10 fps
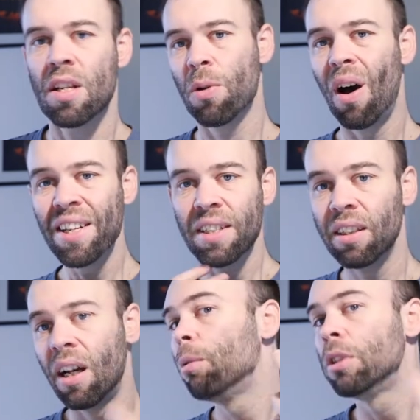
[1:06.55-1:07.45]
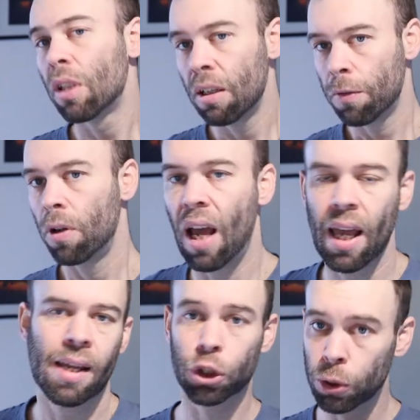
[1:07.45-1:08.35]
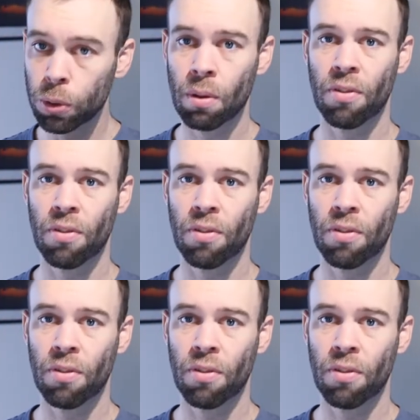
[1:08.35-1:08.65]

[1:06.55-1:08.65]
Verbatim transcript: So ideally, I was looking for a shoe